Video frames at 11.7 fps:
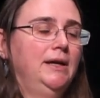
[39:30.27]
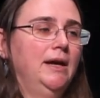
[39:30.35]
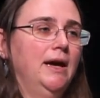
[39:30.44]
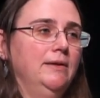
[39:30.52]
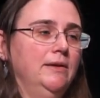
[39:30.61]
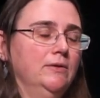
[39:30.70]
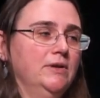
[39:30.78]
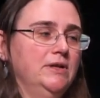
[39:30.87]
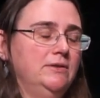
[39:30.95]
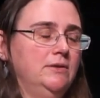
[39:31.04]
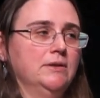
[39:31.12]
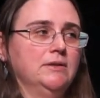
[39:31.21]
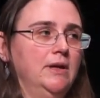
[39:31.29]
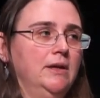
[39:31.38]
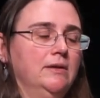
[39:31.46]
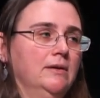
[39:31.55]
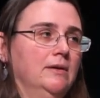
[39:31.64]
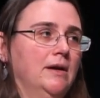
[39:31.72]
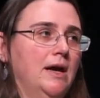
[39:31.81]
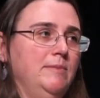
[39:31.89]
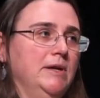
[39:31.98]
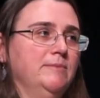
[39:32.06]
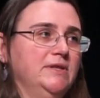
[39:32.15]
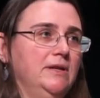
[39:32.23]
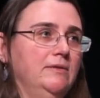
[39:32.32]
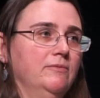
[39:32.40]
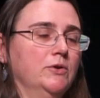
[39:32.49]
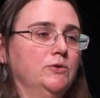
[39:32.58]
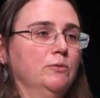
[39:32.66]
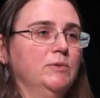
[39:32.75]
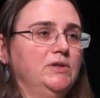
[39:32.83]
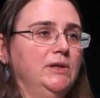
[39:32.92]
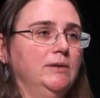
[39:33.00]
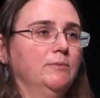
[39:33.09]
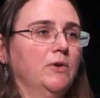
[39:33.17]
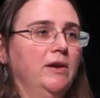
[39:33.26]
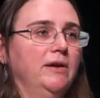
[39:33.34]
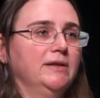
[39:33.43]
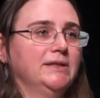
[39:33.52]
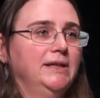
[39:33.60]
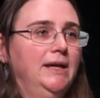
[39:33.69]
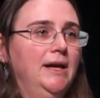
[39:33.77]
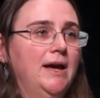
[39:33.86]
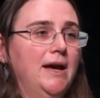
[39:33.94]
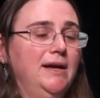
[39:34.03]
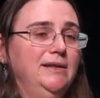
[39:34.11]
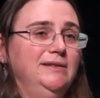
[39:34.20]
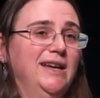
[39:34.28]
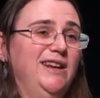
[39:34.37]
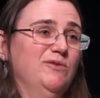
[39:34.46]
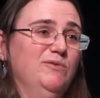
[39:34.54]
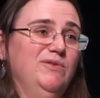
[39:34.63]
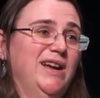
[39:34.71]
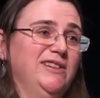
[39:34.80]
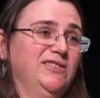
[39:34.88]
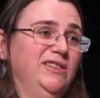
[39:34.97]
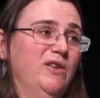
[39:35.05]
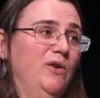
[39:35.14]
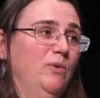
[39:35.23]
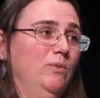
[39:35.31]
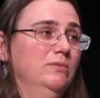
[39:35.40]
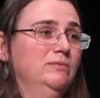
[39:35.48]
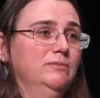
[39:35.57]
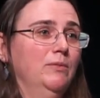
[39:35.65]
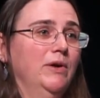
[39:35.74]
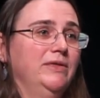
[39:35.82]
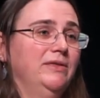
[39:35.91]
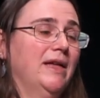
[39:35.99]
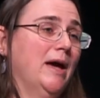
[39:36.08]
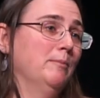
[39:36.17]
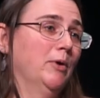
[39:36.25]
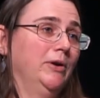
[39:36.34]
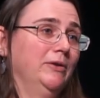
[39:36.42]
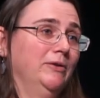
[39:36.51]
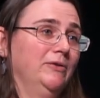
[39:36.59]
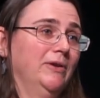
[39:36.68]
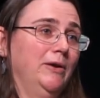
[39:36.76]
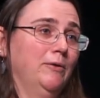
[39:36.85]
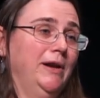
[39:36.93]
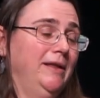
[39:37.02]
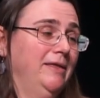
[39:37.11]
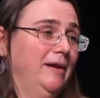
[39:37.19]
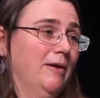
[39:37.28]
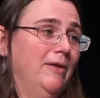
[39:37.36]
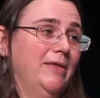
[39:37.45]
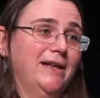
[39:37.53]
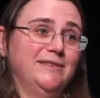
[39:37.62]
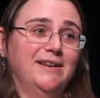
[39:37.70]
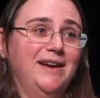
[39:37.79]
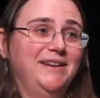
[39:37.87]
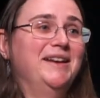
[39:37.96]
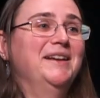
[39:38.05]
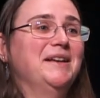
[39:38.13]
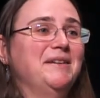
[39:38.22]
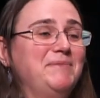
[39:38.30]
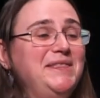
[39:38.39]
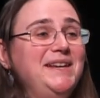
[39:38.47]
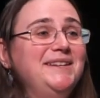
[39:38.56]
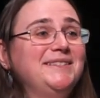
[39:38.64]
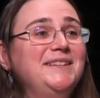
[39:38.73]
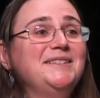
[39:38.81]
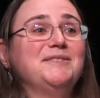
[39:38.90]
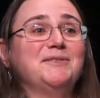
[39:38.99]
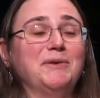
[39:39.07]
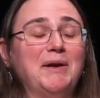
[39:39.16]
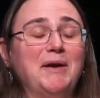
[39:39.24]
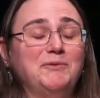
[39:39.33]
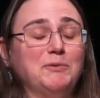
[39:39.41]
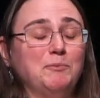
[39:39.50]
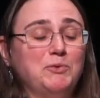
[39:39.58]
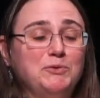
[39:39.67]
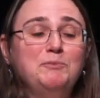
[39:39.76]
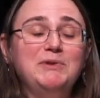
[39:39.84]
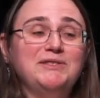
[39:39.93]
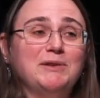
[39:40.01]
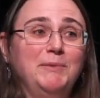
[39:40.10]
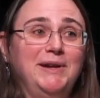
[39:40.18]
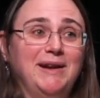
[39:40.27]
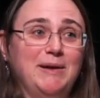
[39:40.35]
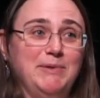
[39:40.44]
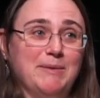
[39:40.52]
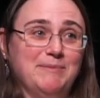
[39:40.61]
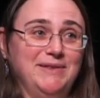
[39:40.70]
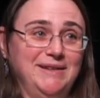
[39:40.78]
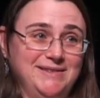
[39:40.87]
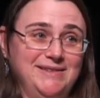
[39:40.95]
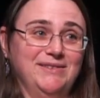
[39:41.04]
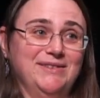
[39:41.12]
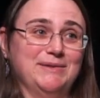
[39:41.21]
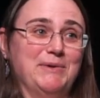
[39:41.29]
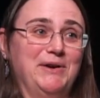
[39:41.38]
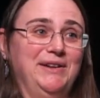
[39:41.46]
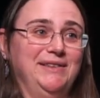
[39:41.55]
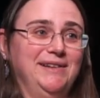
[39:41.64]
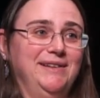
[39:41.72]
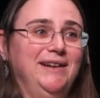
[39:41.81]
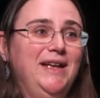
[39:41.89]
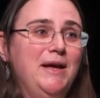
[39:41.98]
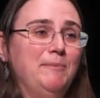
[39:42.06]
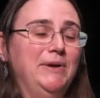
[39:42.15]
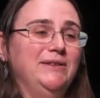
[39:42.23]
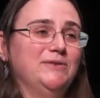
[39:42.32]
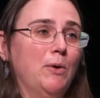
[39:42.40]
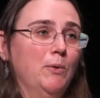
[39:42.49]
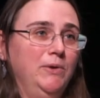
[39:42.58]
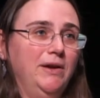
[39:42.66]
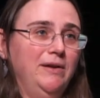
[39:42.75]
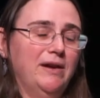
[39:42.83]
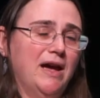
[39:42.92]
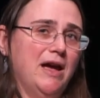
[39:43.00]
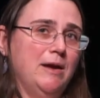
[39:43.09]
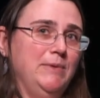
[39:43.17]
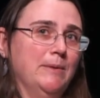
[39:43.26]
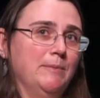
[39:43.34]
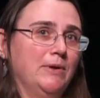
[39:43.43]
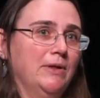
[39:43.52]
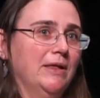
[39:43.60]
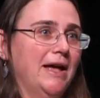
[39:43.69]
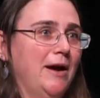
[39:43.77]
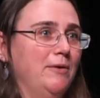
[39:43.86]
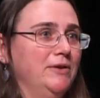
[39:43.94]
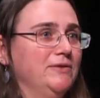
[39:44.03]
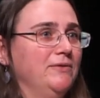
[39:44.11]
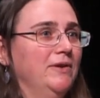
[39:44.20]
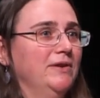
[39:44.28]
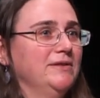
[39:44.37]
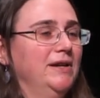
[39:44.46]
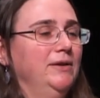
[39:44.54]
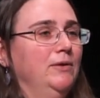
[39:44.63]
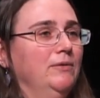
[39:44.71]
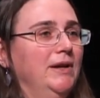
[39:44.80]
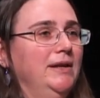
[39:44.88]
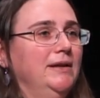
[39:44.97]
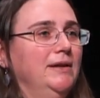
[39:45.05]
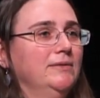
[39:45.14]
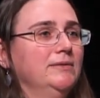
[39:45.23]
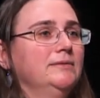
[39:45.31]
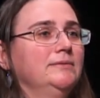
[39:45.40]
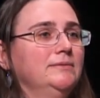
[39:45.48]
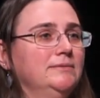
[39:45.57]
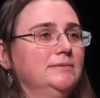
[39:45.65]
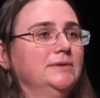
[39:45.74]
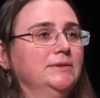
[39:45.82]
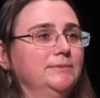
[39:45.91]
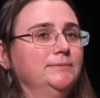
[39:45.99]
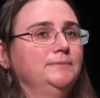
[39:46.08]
And then there is just like the IBM Z virtual machine product. I don't actually know what that market looks like or anything on that side, but they exist. So presumably someone at IBM thinks there is a market there, but it's only on IBM Cloud as far as I know right now. So,